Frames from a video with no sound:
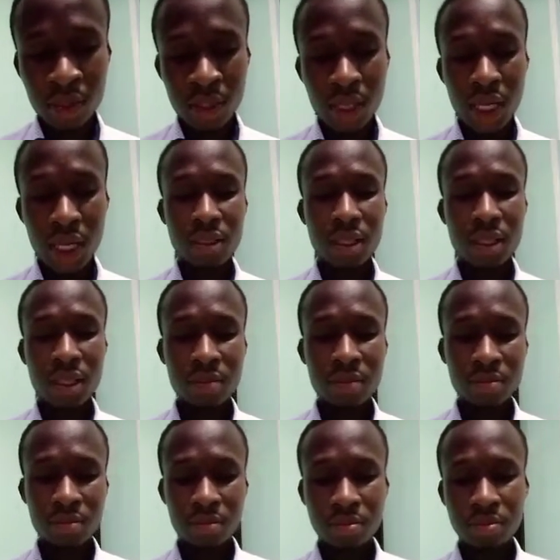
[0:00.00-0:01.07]
Actually,
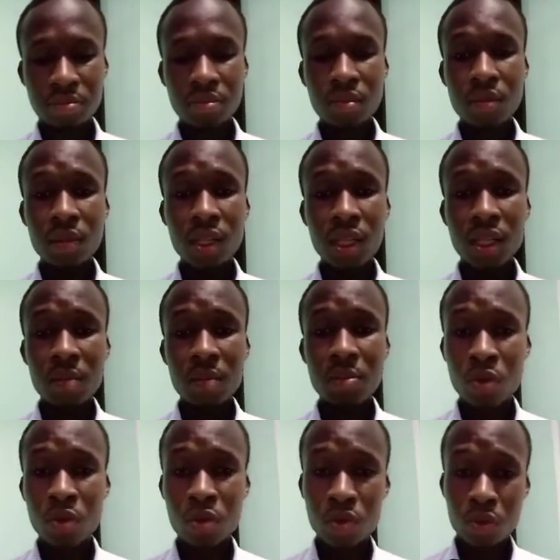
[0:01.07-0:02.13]
the
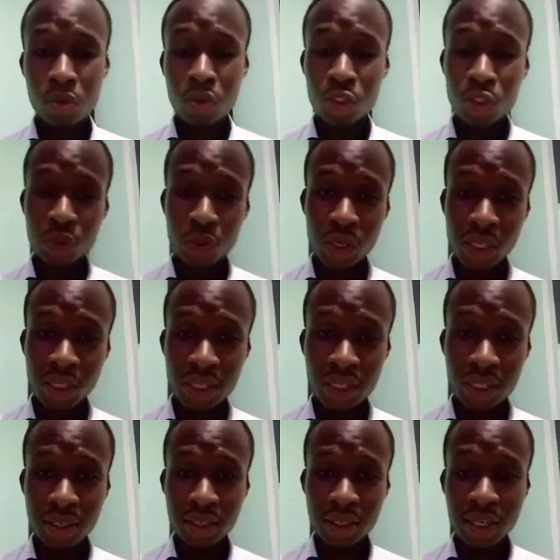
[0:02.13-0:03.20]
bones will not show
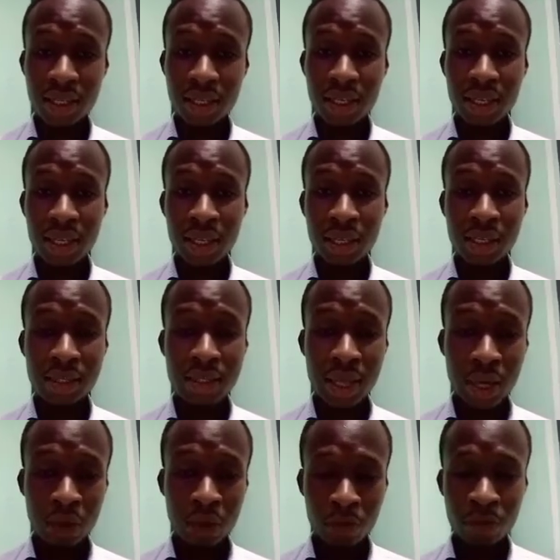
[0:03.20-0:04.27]
any sign
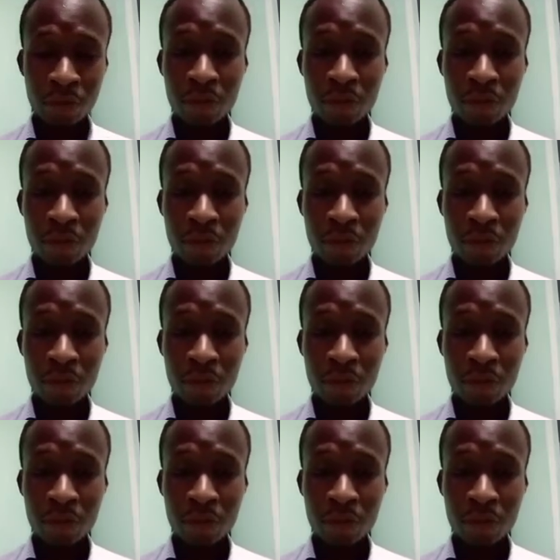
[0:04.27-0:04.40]
of